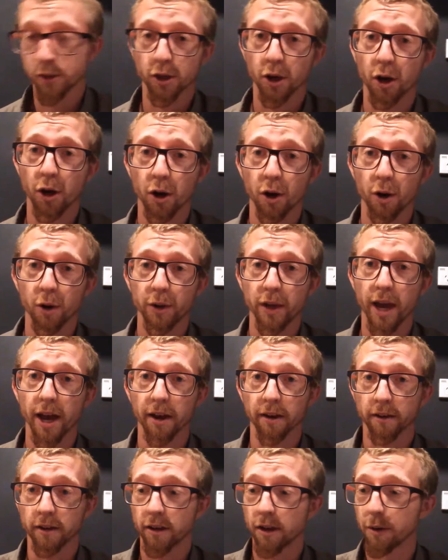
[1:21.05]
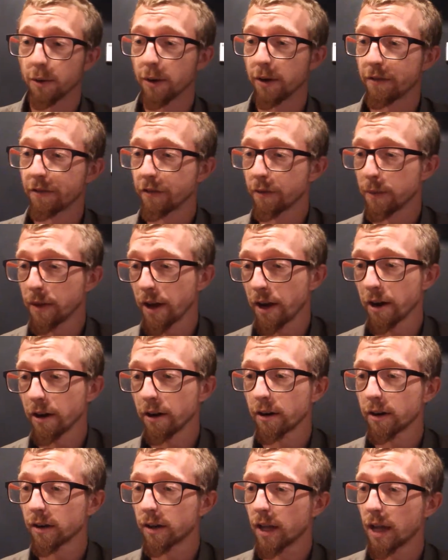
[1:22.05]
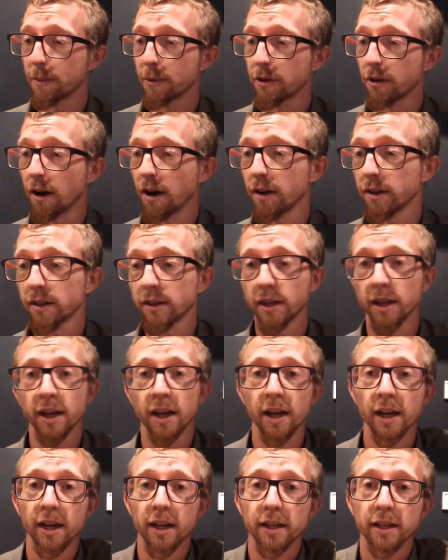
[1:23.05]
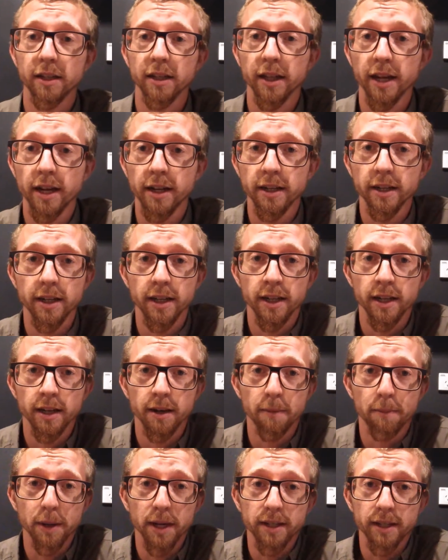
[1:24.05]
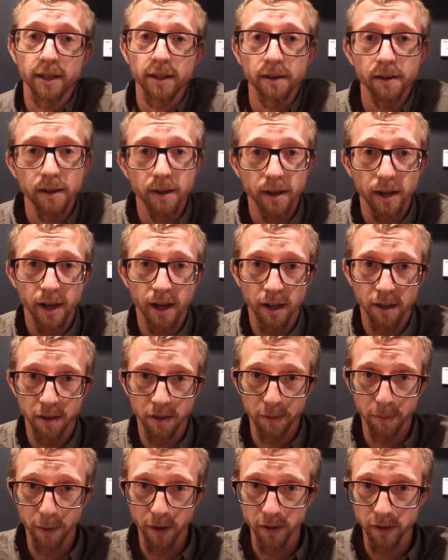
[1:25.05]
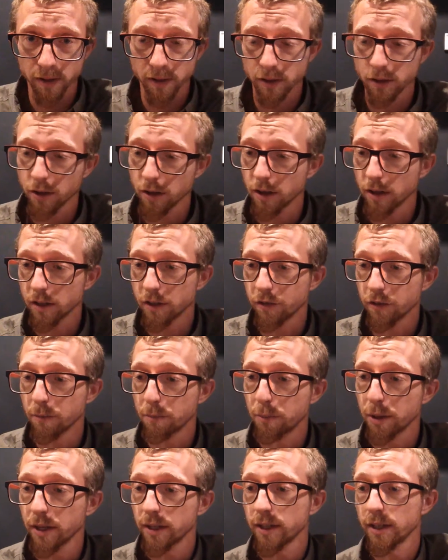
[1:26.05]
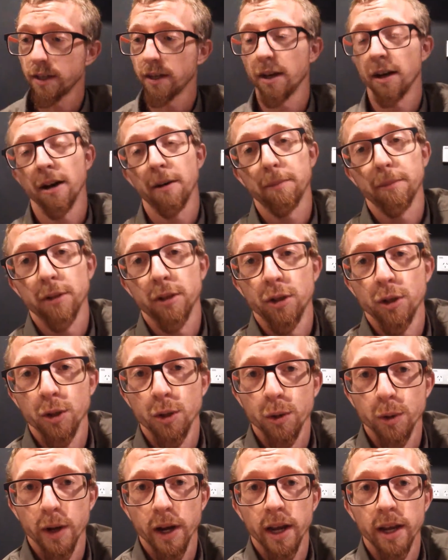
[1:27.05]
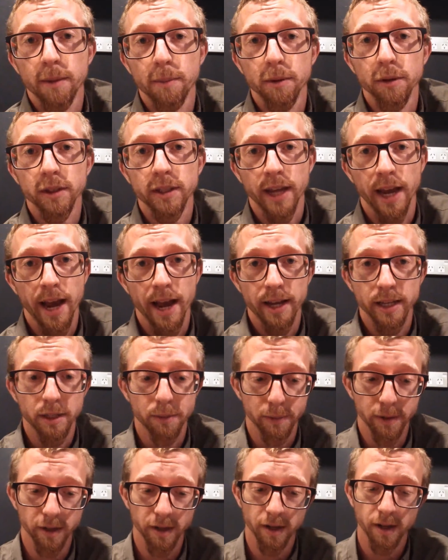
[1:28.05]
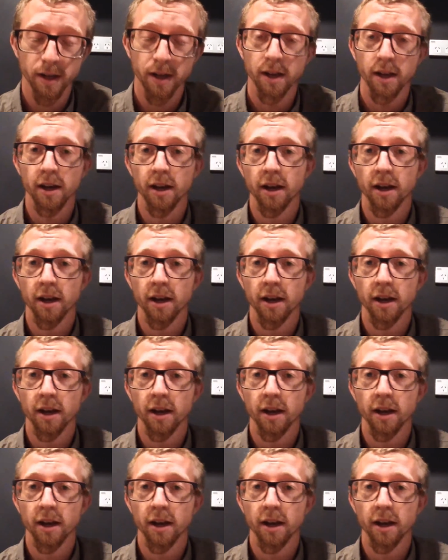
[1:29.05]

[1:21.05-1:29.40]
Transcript: so yeah, going from there, came across and landed in Picton, and the bus took us from Picton up to Abel, Tasman.